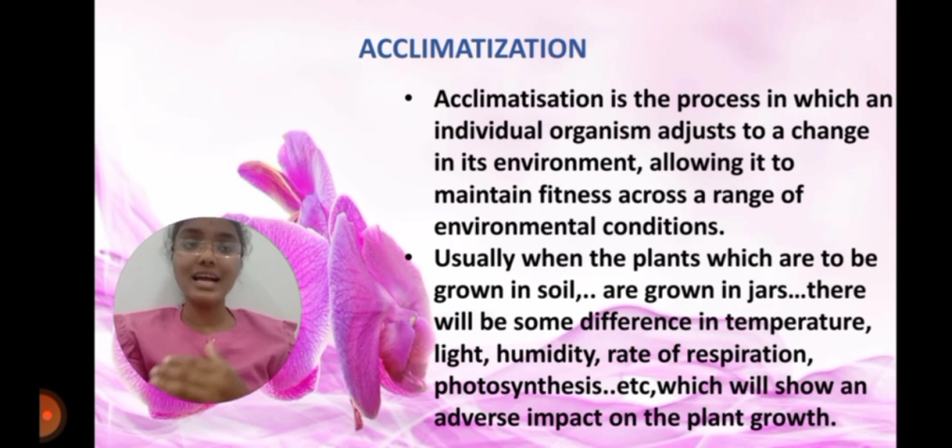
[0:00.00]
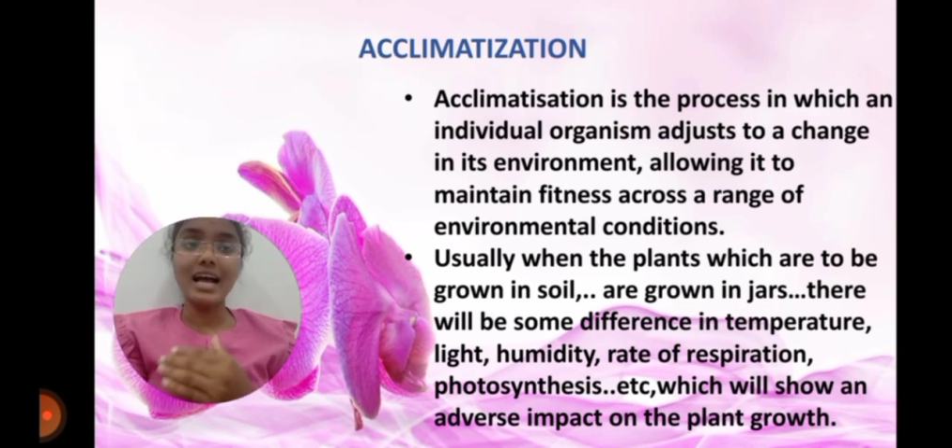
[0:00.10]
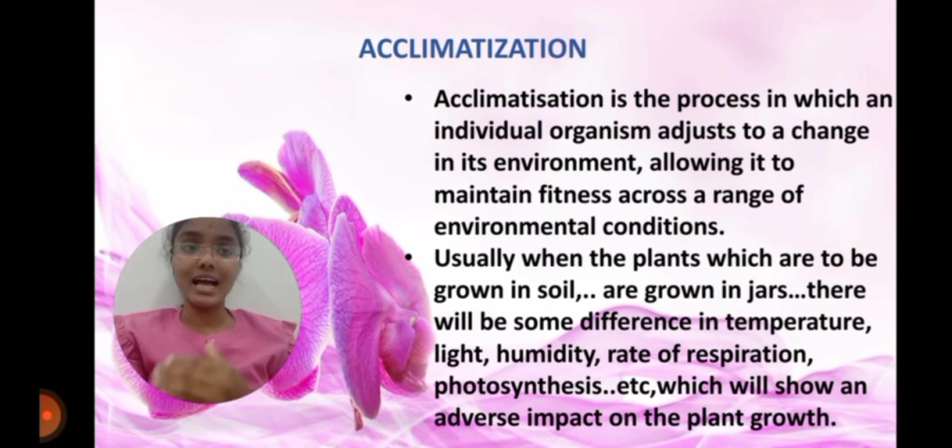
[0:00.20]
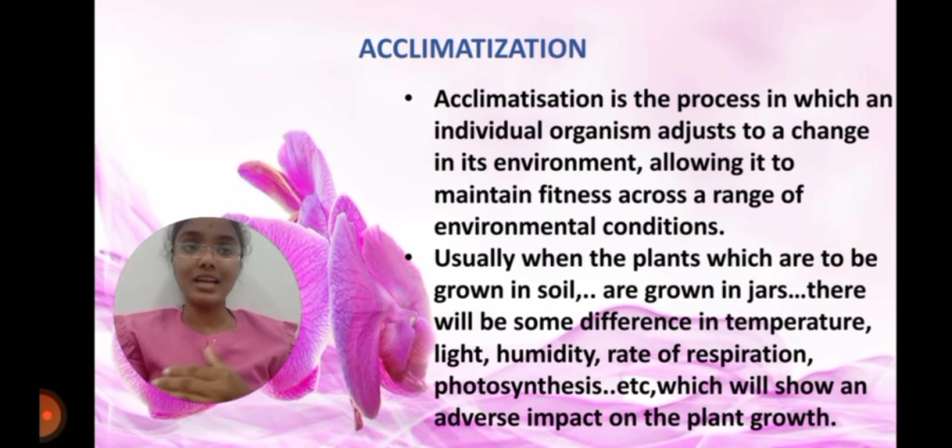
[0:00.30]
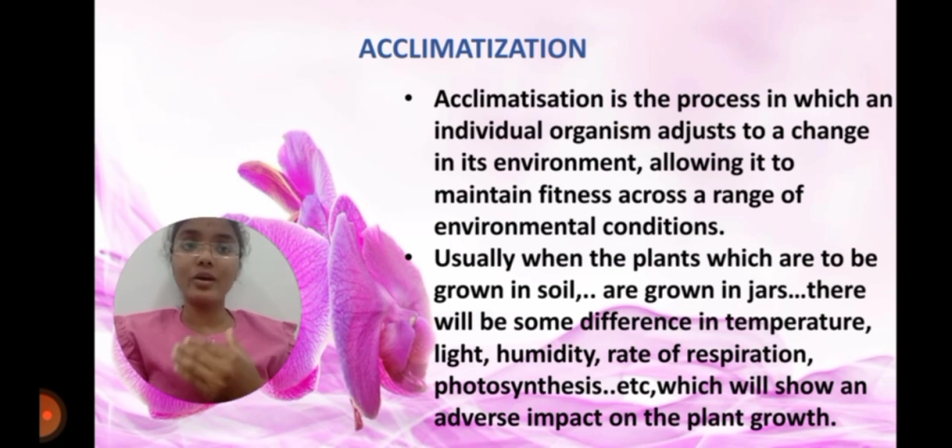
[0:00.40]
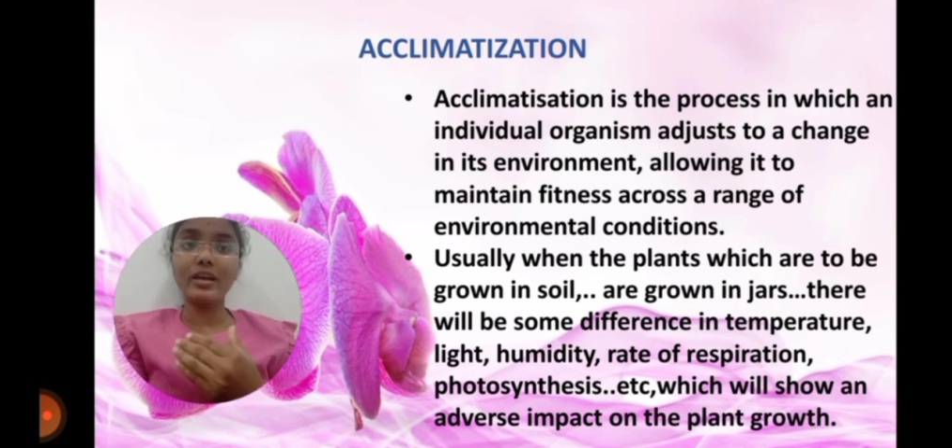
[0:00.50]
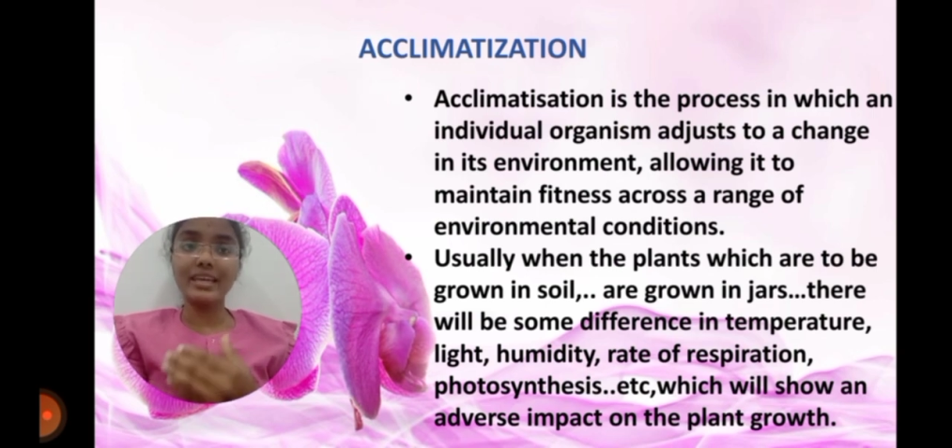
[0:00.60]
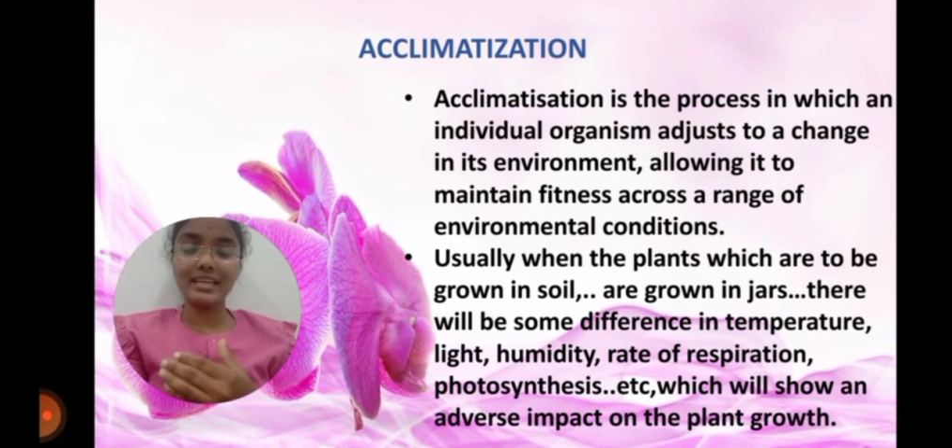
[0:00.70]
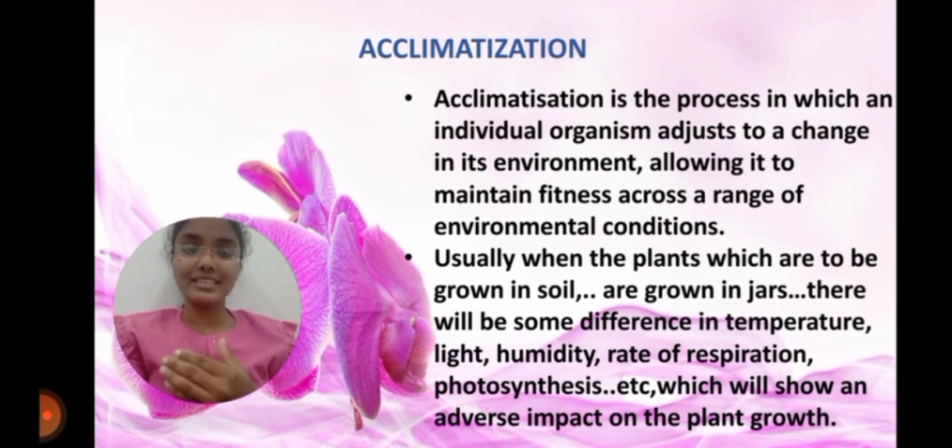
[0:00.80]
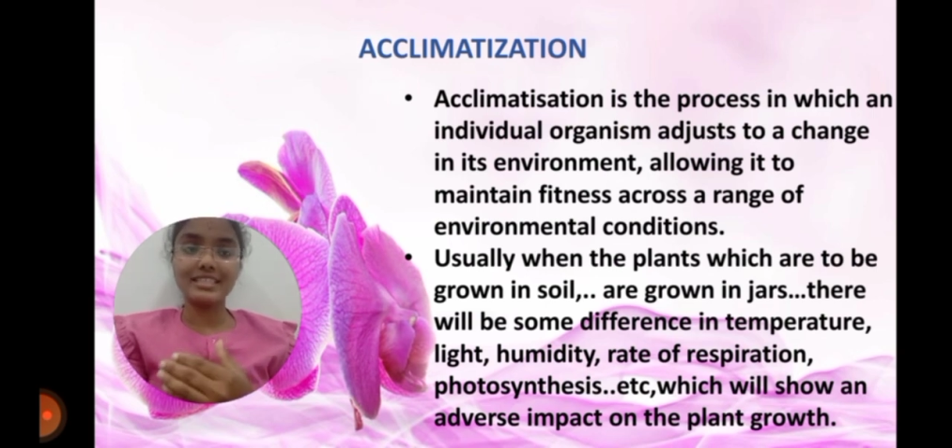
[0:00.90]
allowing
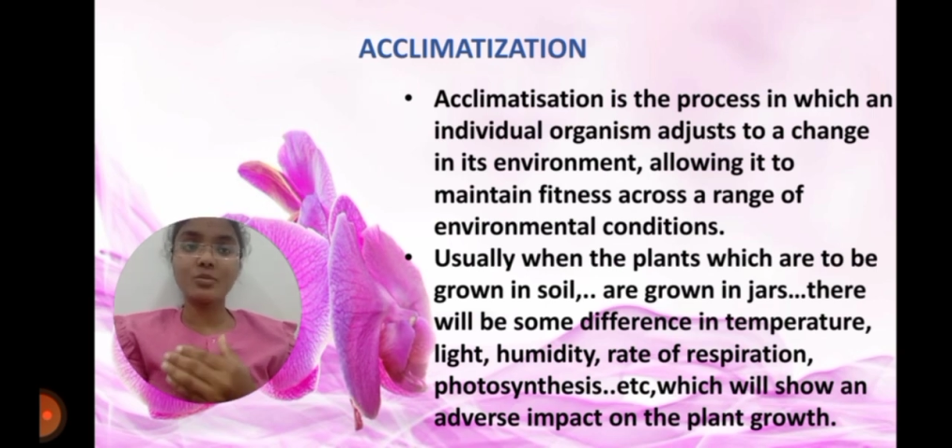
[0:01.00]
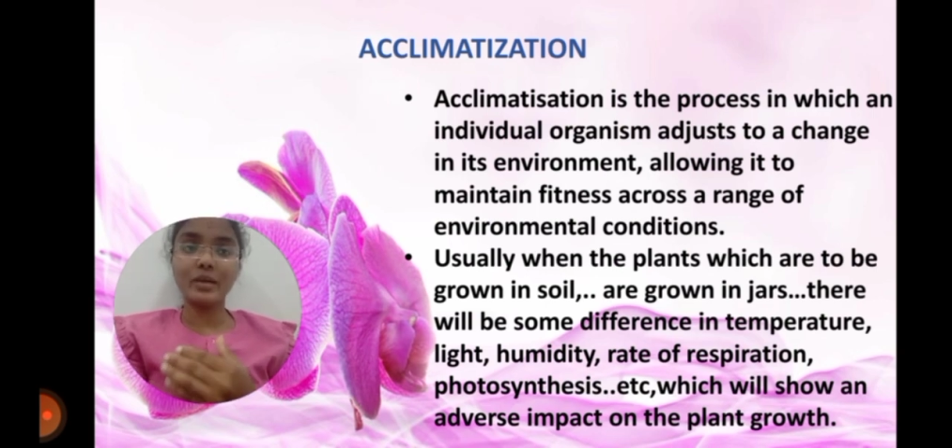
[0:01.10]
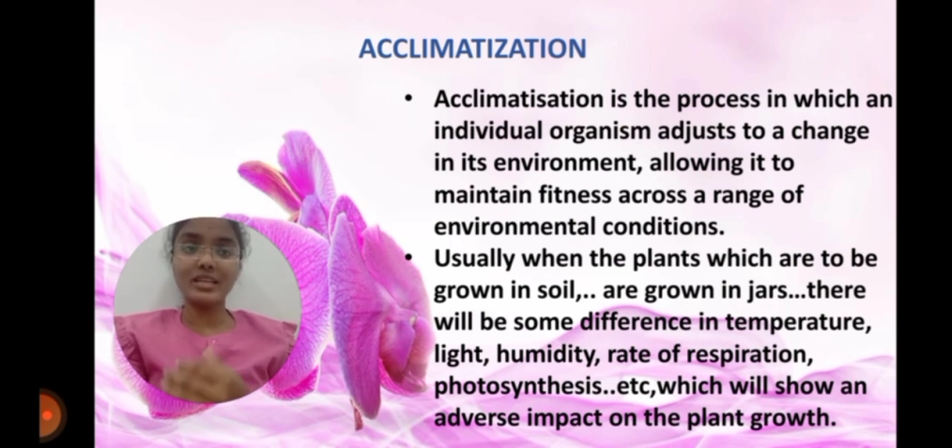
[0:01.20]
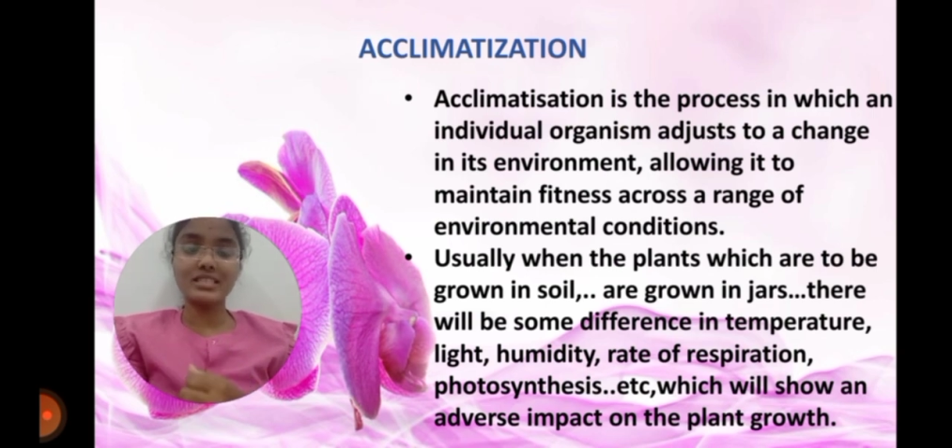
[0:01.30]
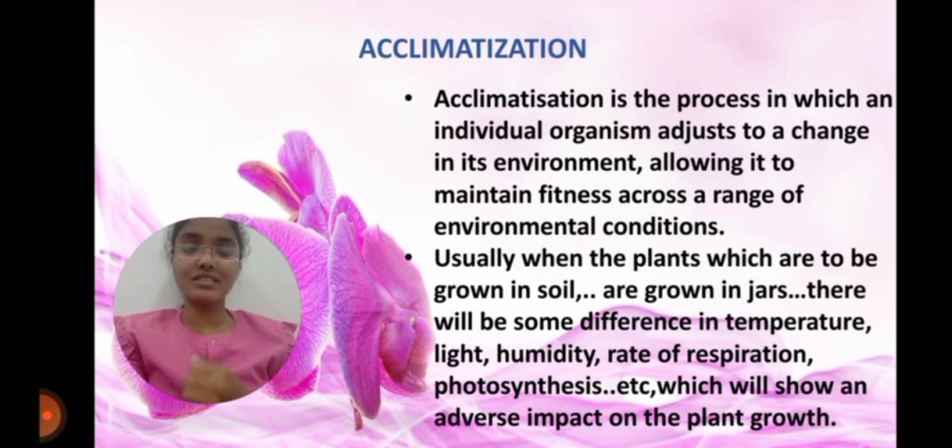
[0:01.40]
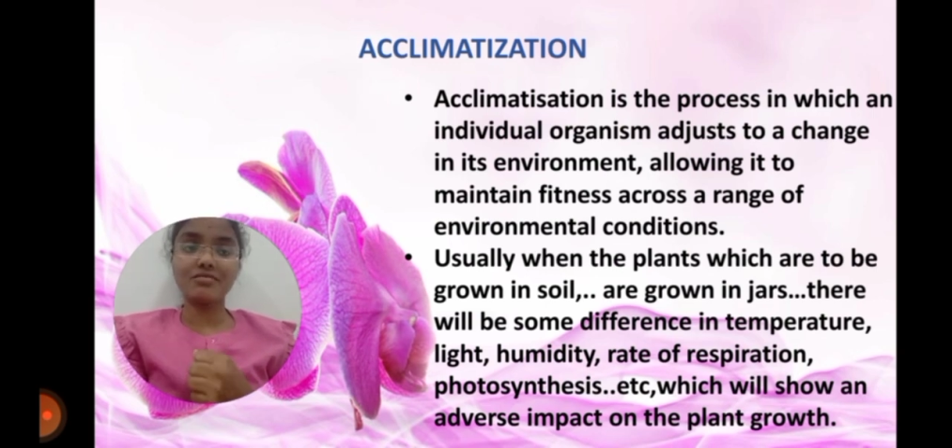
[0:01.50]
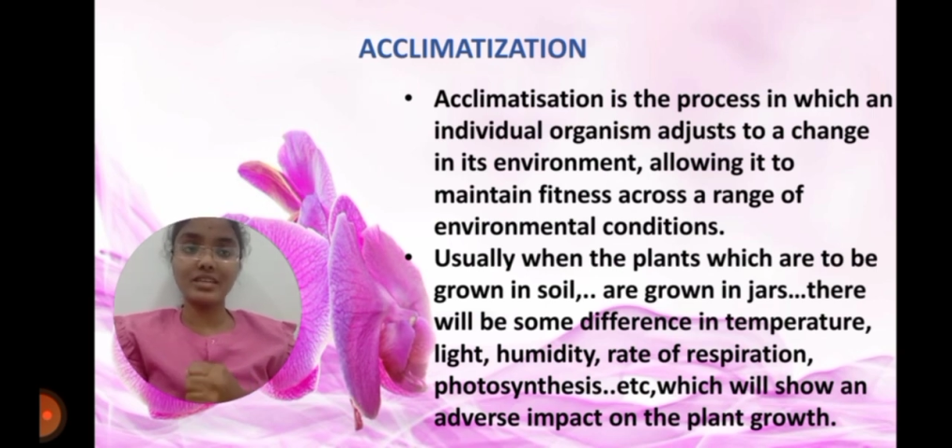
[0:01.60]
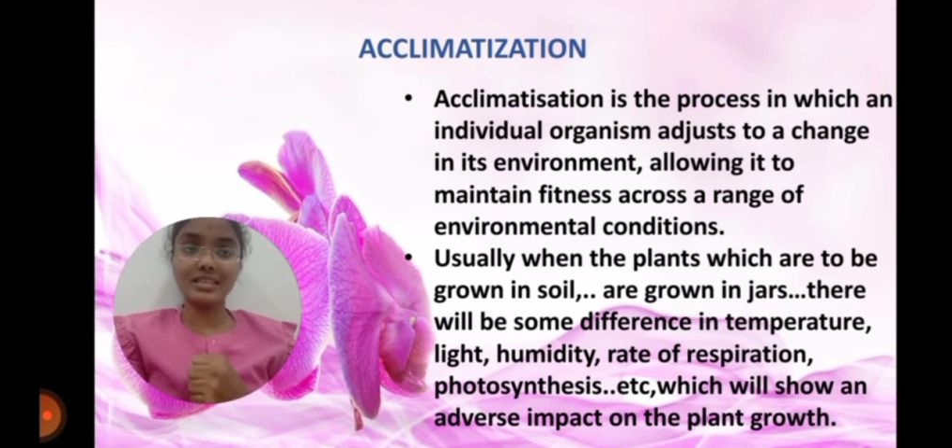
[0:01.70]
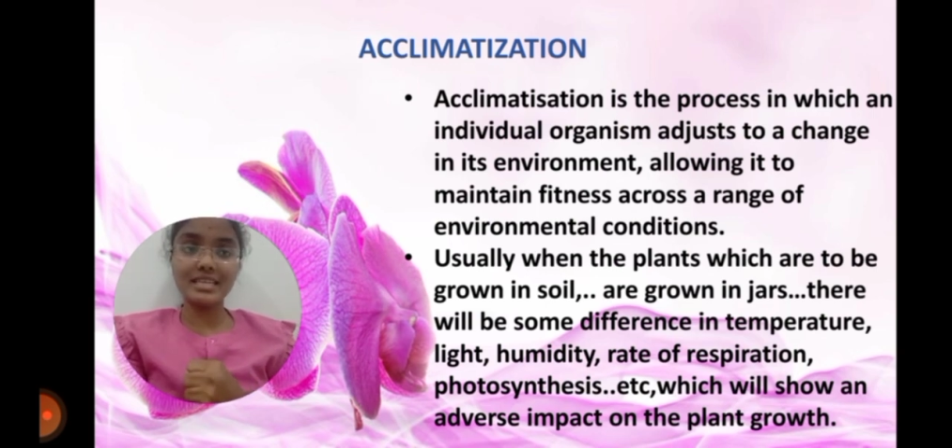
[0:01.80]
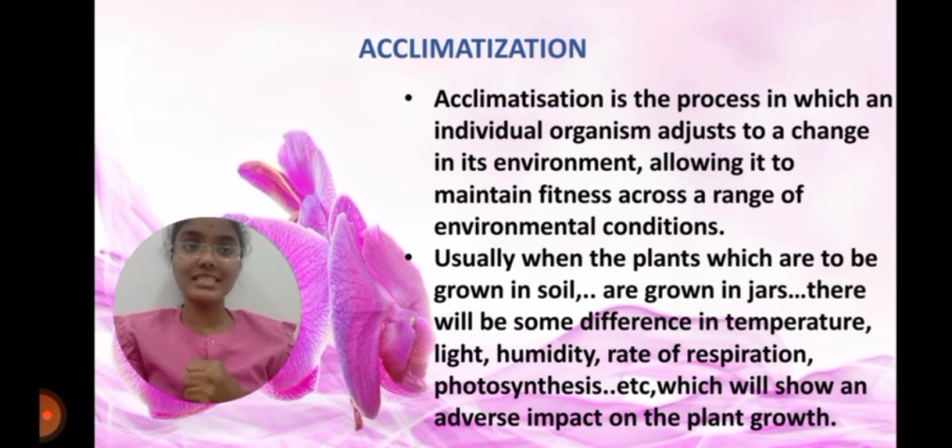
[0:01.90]
it to maintain
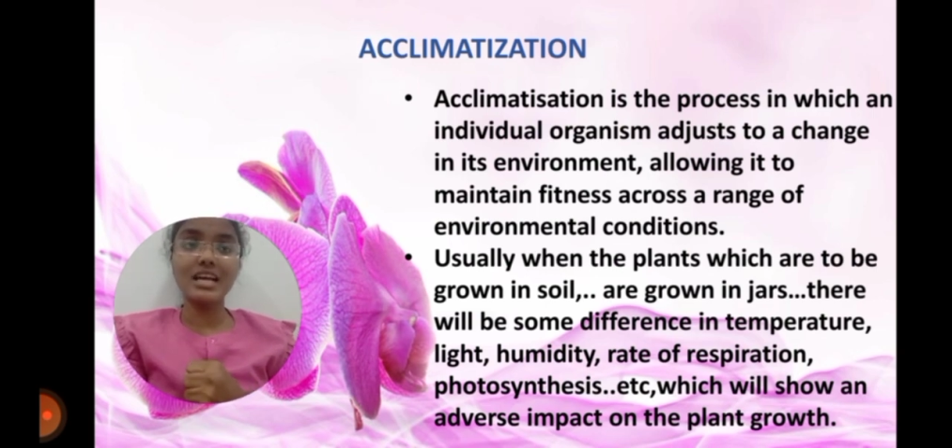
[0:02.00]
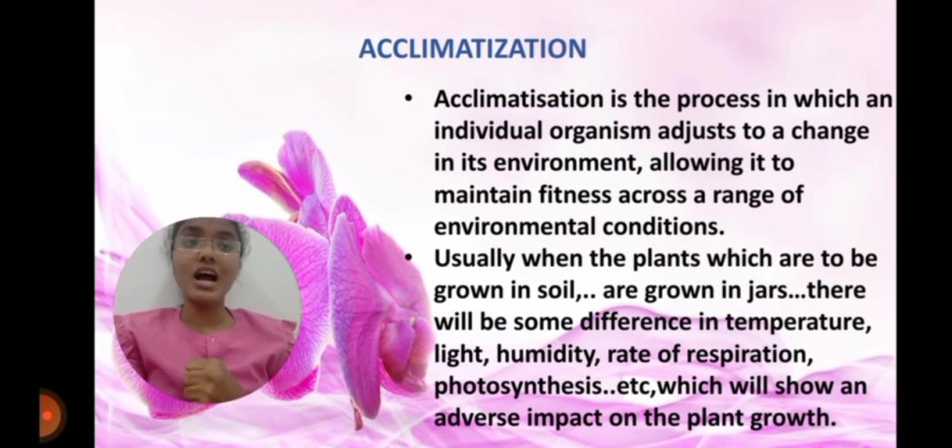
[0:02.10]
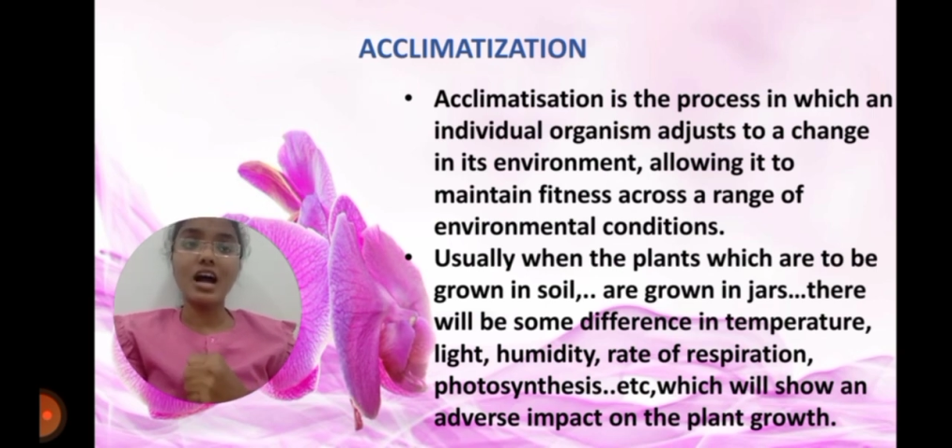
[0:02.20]
fitness